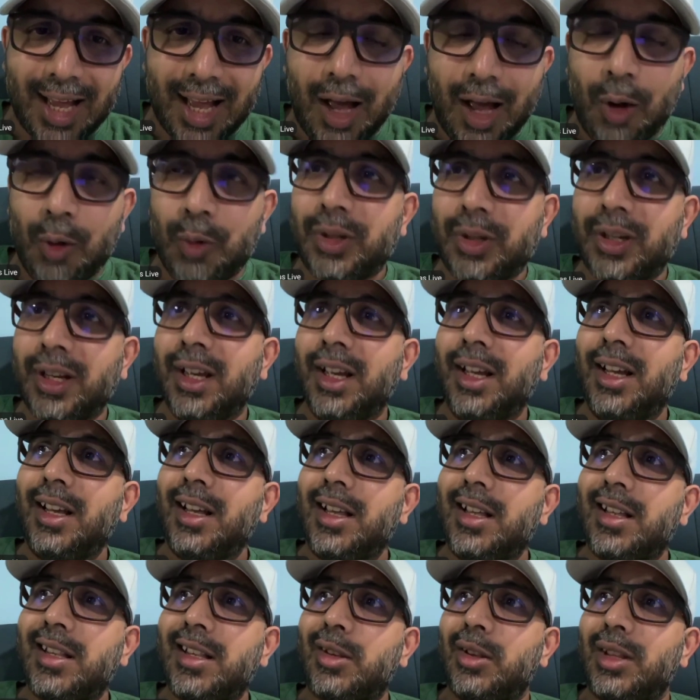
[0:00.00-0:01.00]
are out.
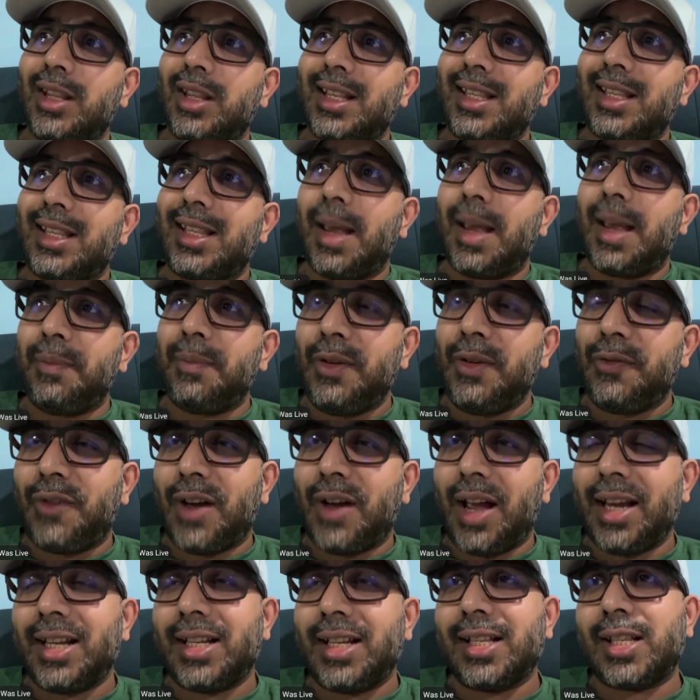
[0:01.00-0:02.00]
So the
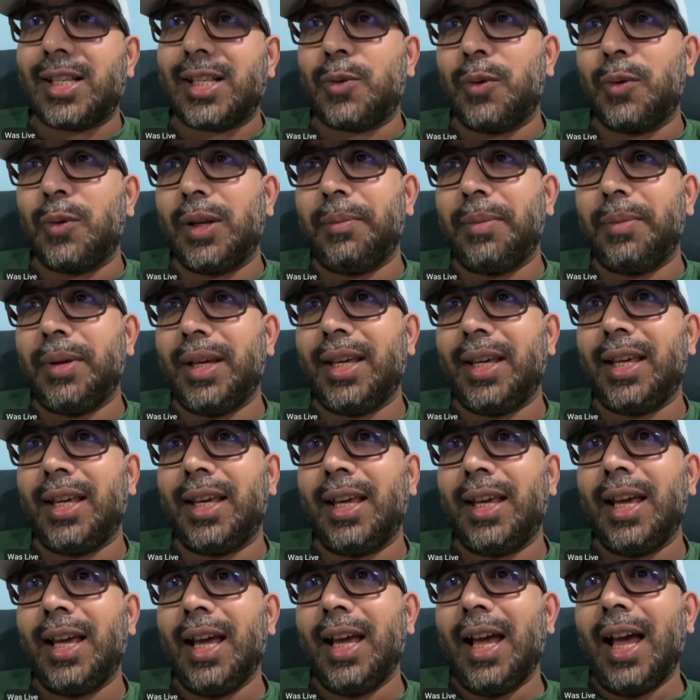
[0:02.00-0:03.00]
semi-finals will
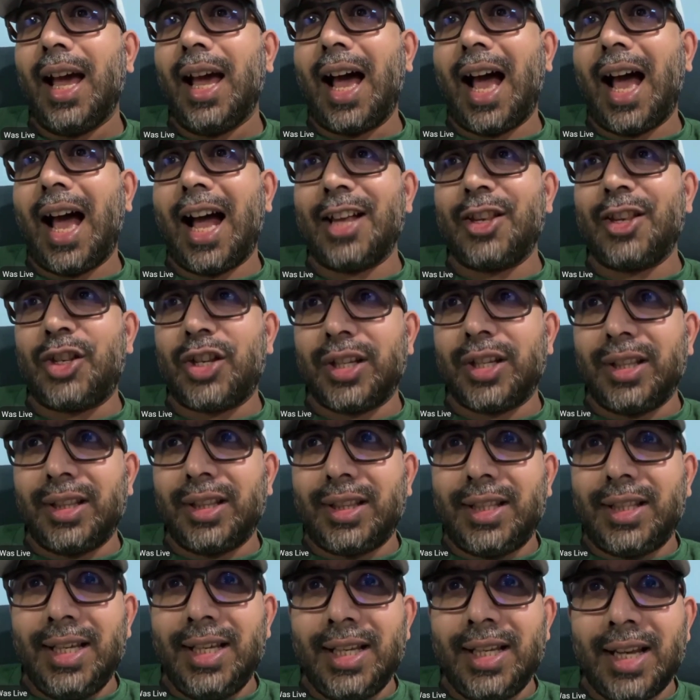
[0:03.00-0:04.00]
be
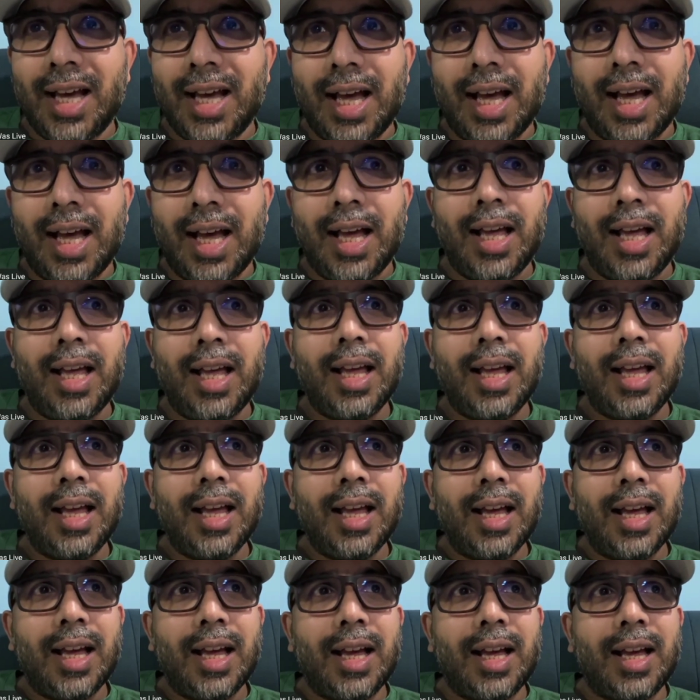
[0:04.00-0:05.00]
Argentina
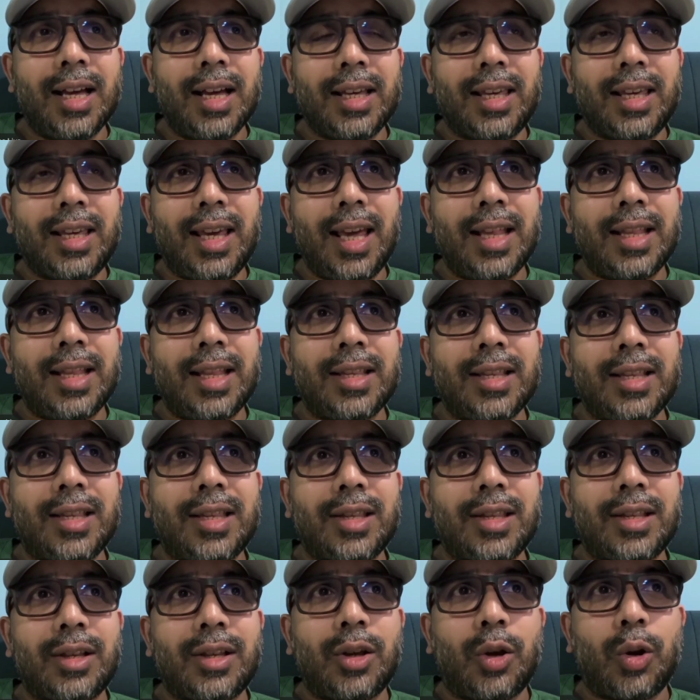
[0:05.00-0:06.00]

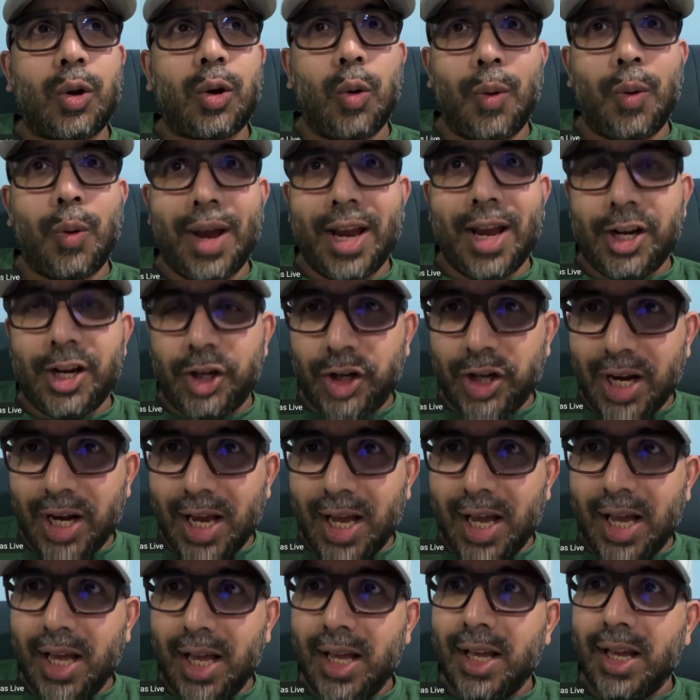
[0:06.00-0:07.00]
against
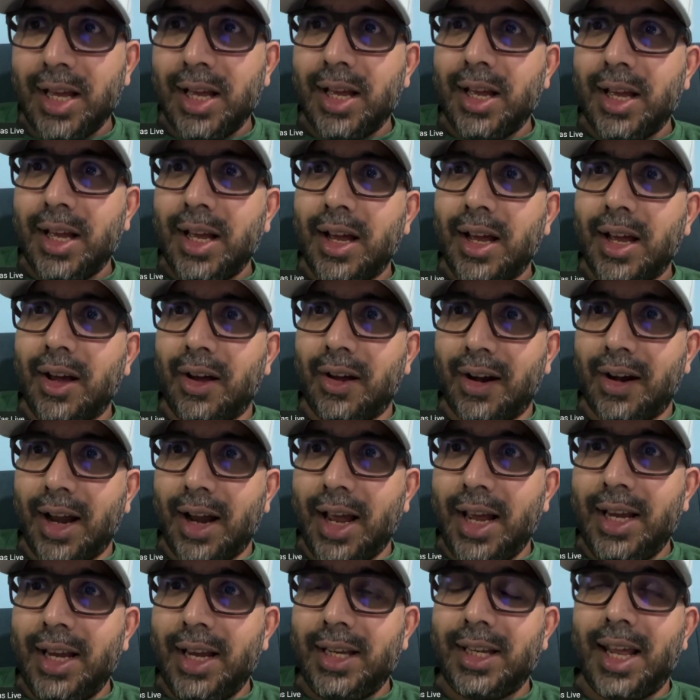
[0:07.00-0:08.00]
Croatia, all
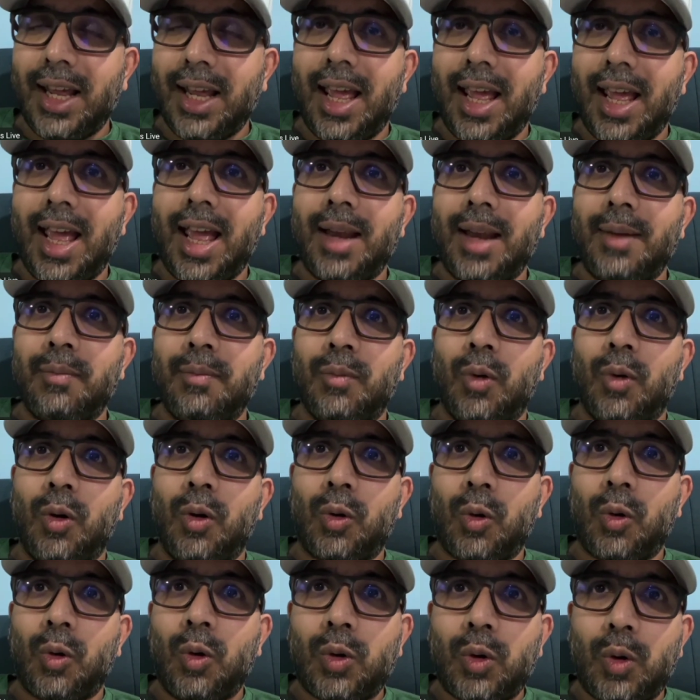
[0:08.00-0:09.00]
right, and
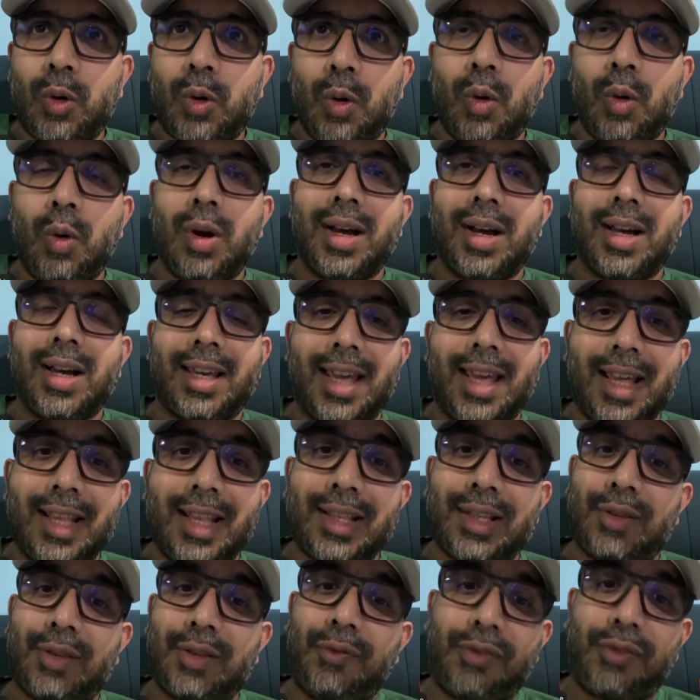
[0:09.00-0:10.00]
Morocco
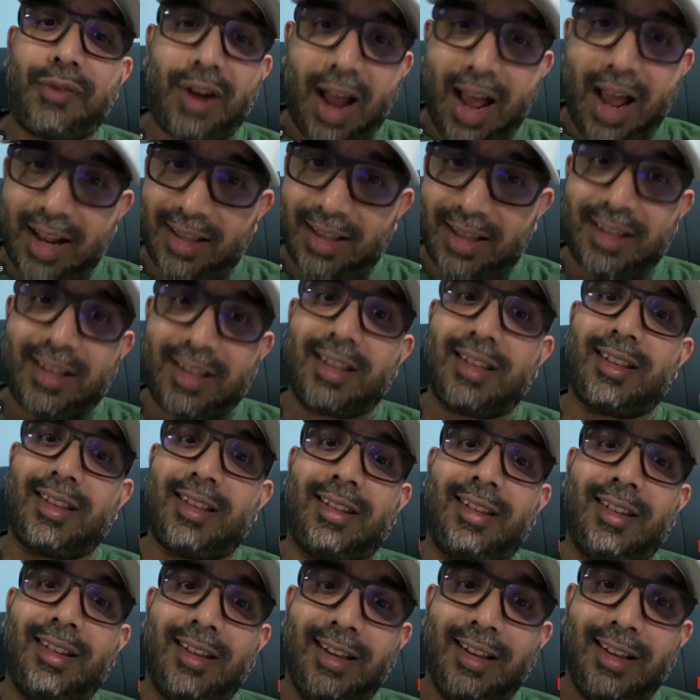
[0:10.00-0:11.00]
against
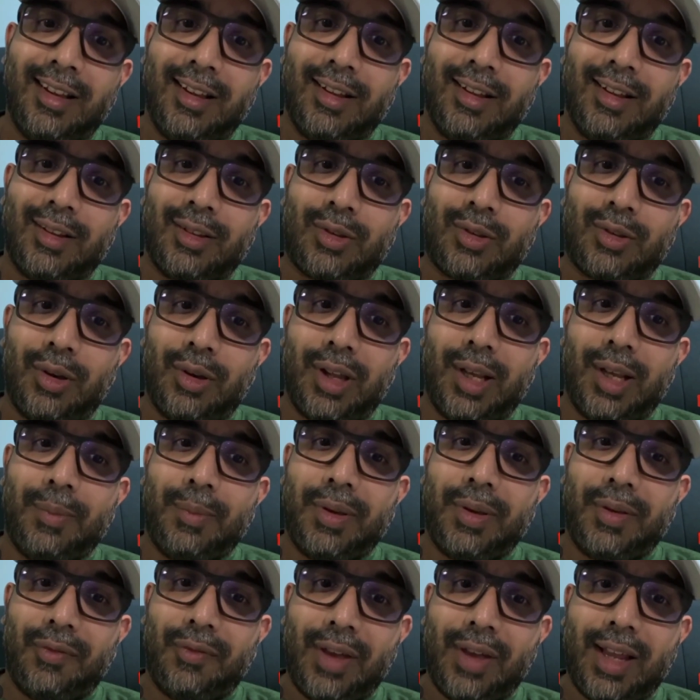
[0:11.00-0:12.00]
France. So it'll
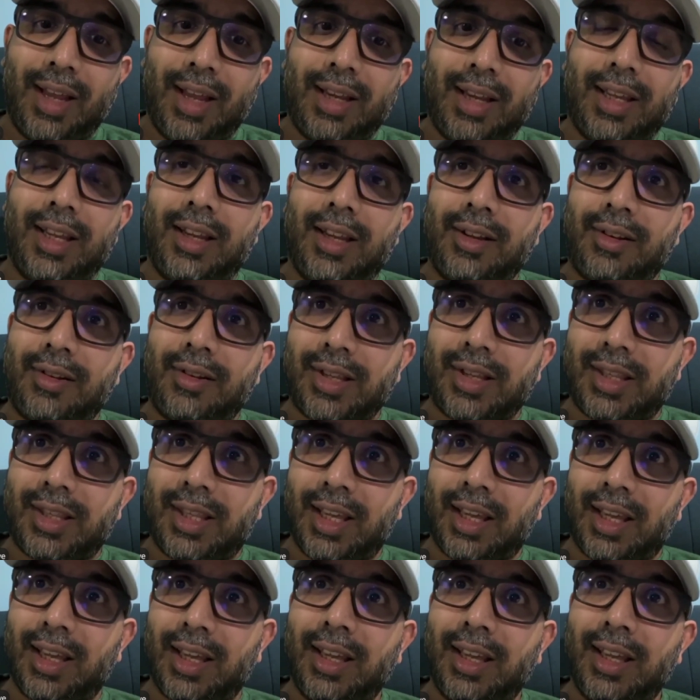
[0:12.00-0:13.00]
be very
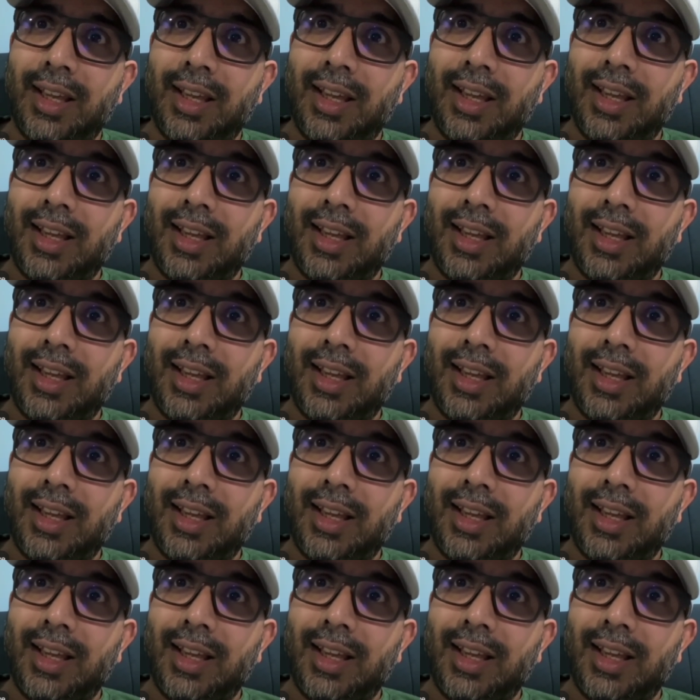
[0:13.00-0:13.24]
interesting,